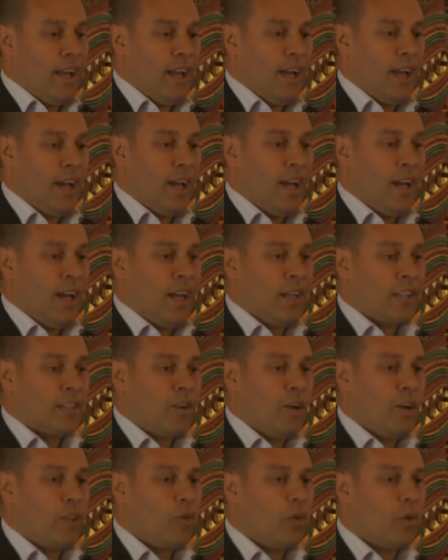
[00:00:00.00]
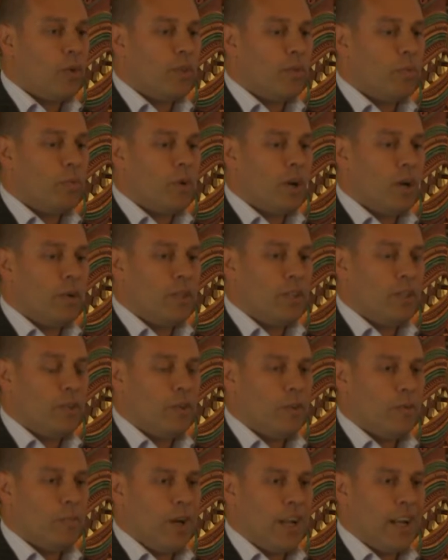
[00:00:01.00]
So I thought what I would
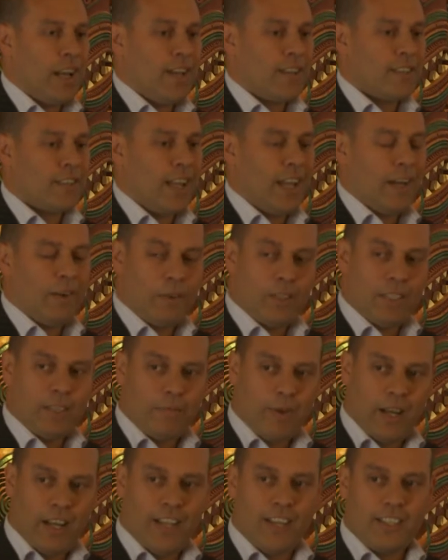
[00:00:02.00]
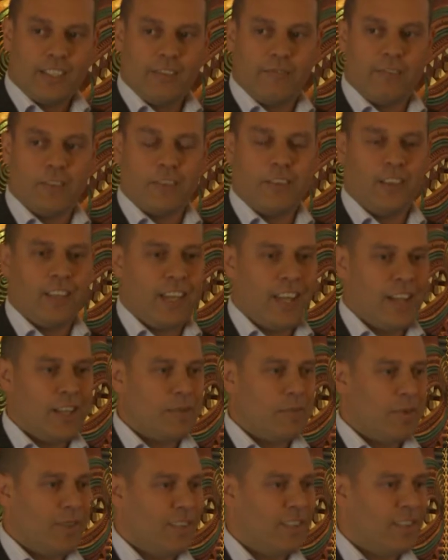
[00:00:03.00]
do in my last hours and my last official
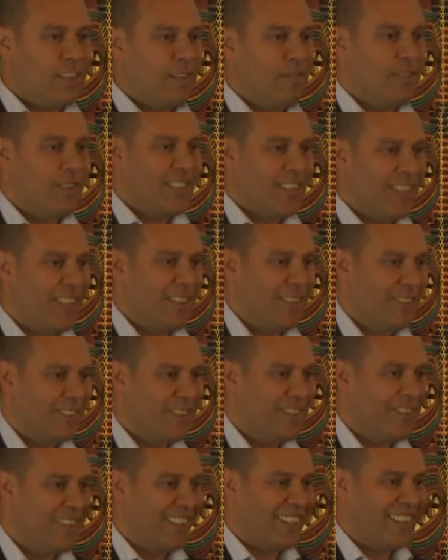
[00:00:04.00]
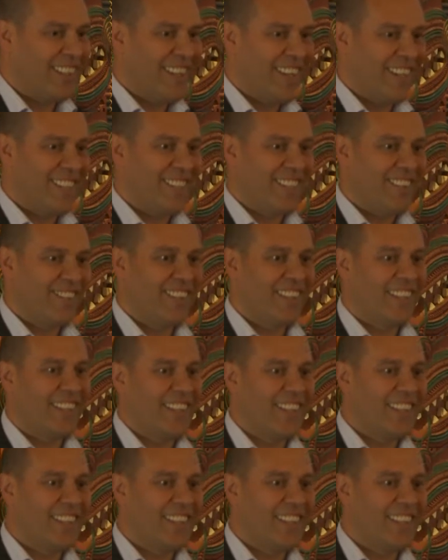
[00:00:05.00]
engagement as Chief Executive of Te Rūnanga o Ngāti Awa